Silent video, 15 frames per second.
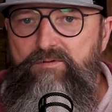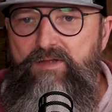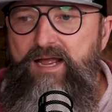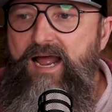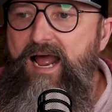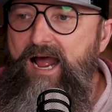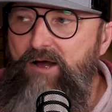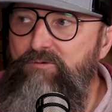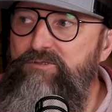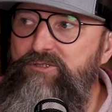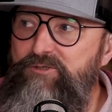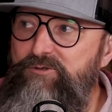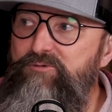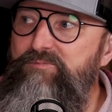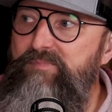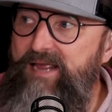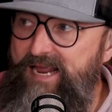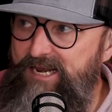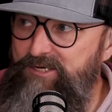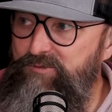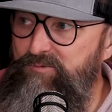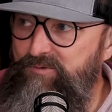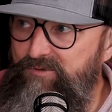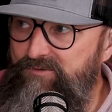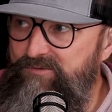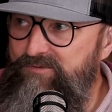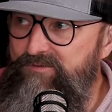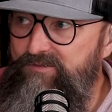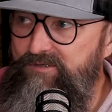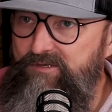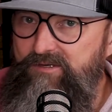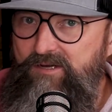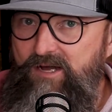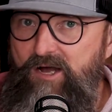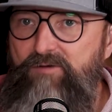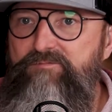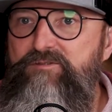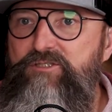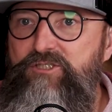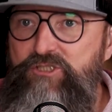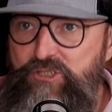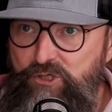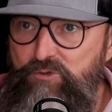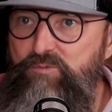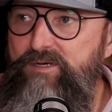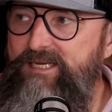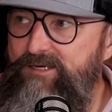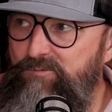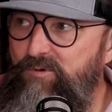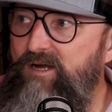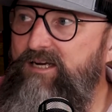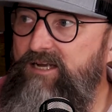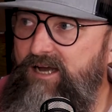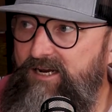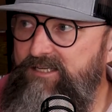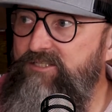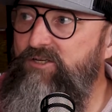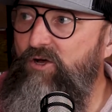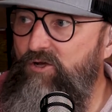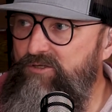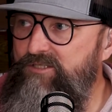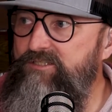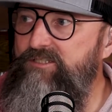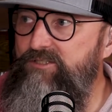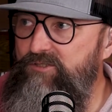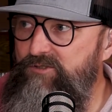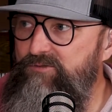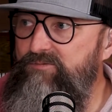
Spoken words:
how-to manual of doing what God has called us to do.